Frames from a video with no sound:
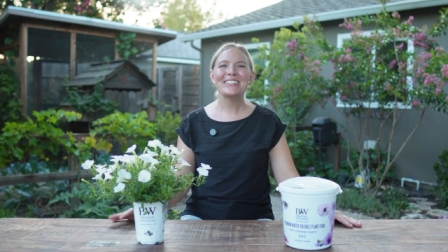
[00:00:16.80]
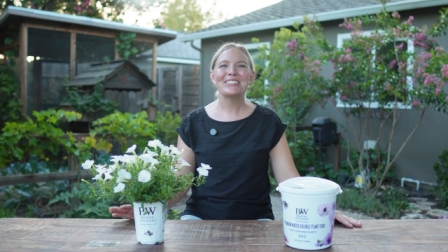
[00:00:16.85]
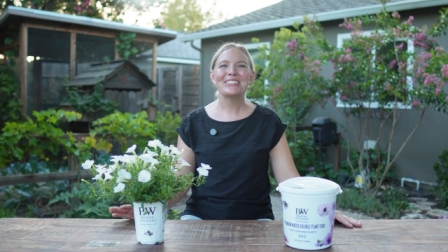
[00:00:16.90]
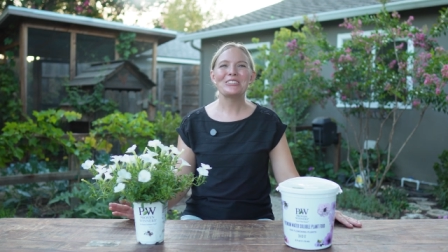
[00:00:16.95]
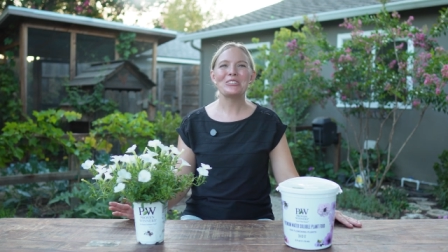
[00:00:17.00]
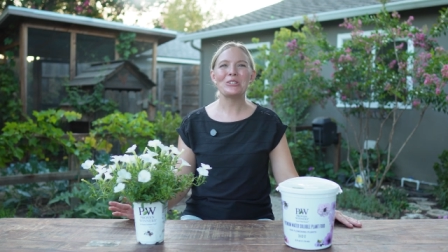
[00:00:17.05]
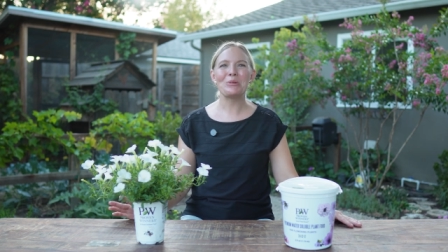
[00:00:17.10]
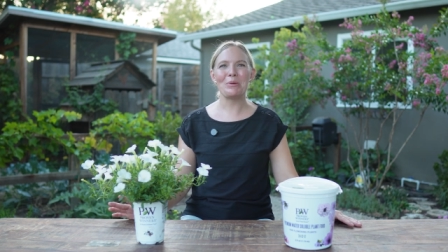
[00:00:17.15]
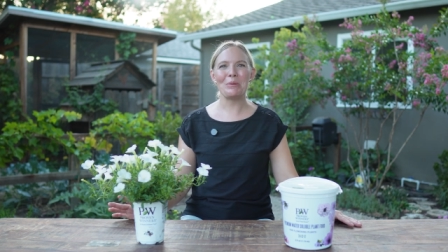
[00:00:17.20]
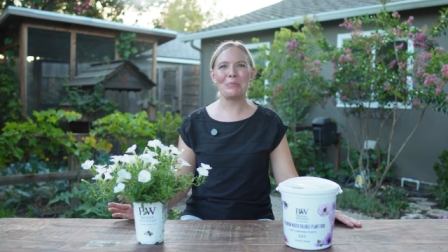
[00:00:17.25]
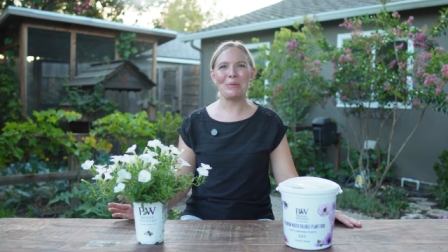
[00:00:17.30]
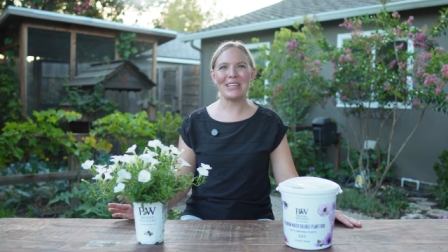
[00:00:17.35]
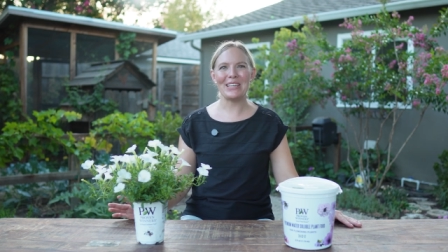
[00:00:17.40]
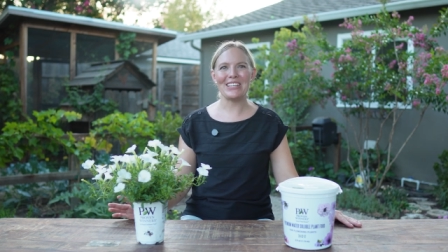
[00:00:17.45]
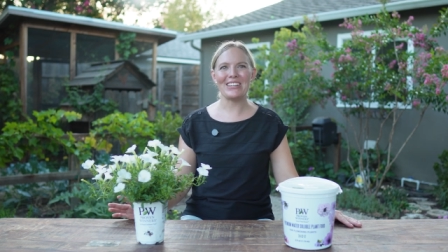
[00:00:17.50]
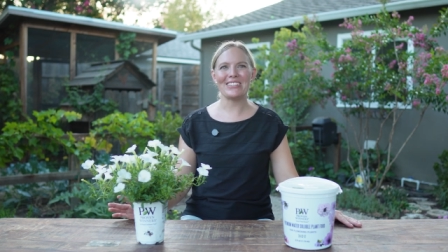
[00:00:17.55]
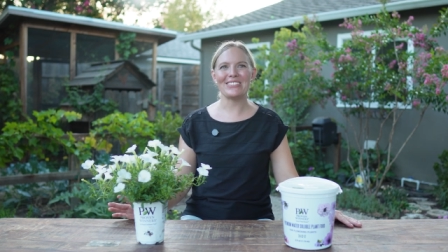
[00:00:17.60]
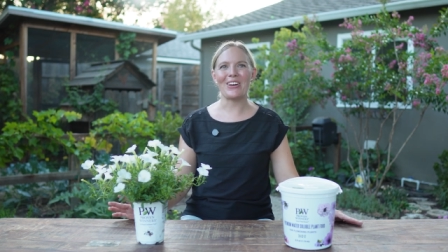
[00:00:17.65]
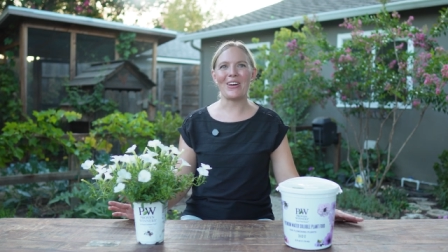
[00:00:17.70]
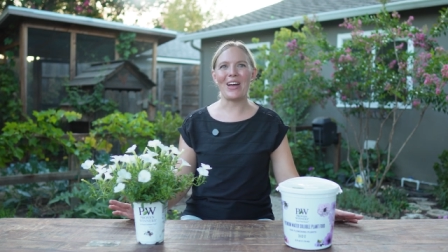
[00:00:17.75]

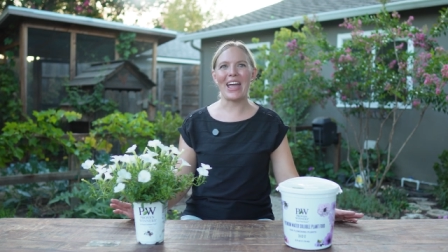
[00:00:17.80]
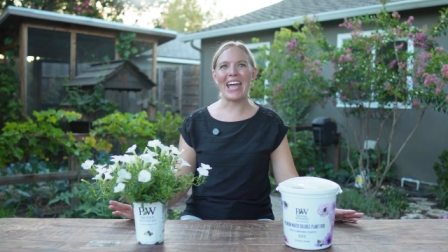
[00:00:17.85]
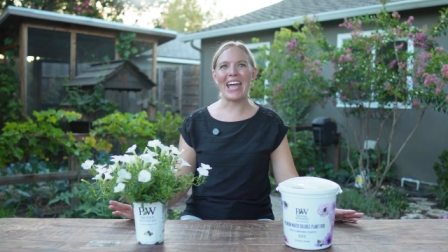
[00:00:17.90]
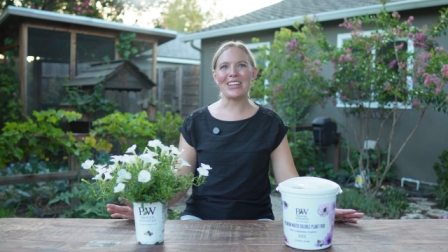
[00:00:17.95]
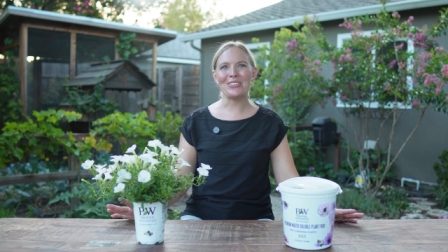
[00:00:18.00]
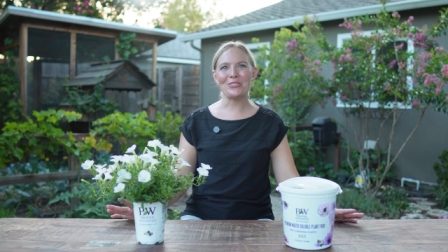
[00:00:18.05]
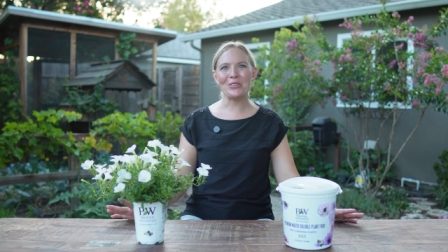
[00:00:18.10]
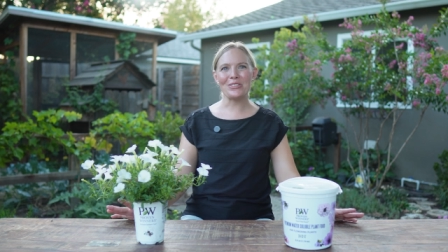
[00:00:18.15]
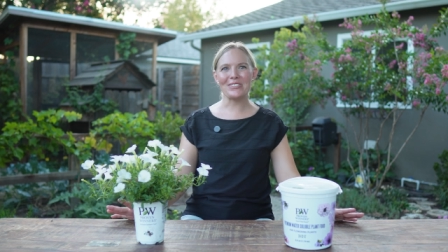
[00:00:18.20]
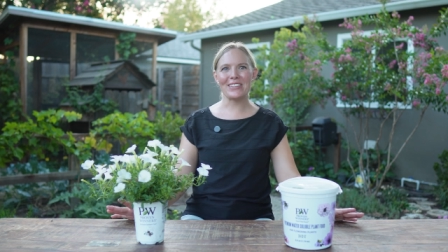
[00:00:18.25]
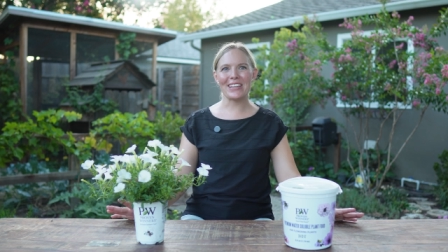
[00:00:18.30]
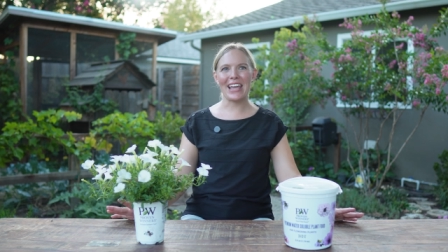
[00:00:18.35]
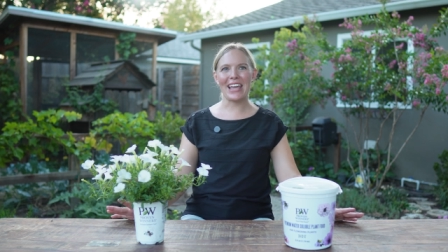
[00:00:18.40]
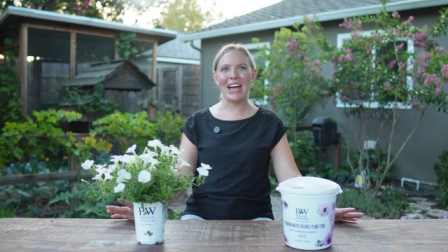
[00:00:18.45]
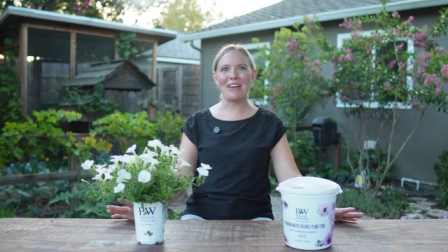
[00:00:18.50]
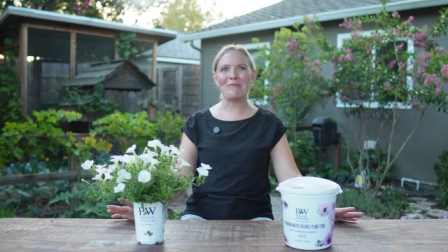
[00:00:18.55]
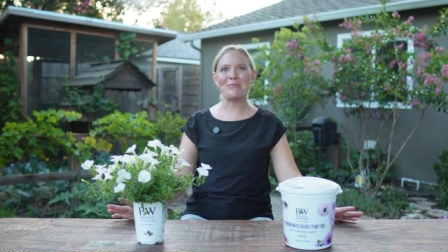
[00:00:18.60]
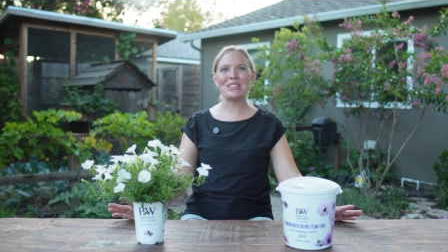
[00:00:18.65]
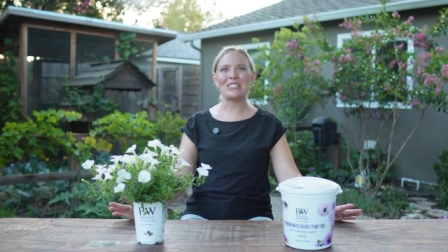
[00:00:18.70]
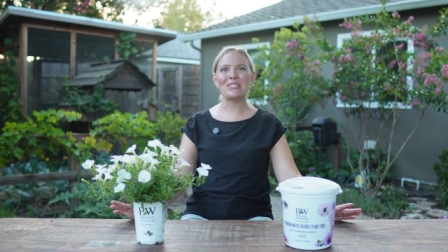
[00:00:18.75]
Supertunias are annuals that
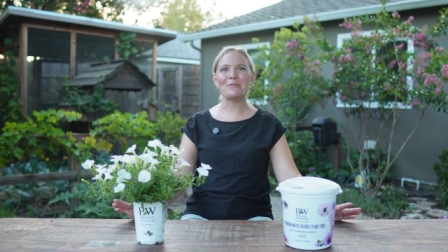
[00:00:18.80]
have been